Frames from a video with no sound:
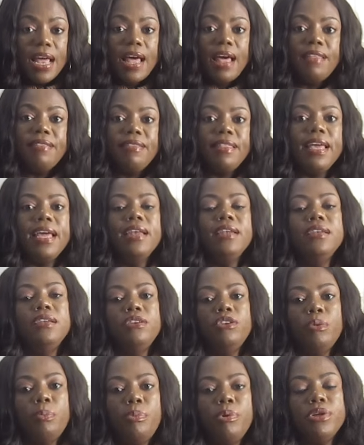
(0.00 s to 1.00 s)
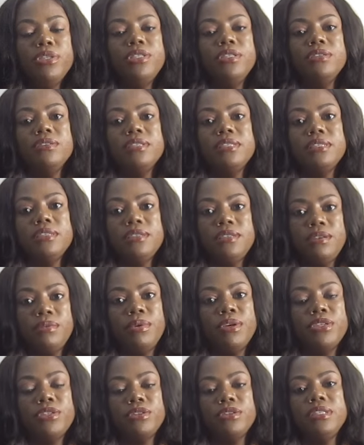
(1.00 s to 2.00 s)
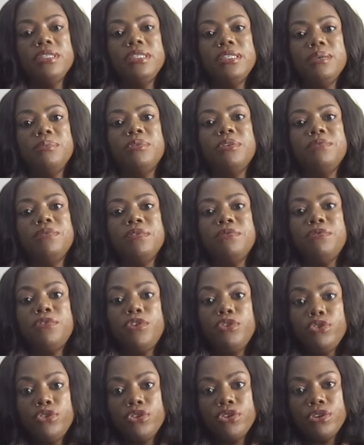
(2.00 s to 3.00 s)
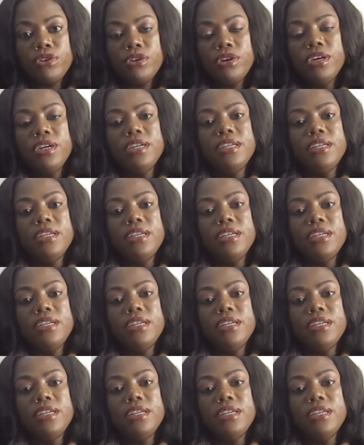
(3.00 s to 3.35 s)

and then you're pointing us in a direction in terms of the future,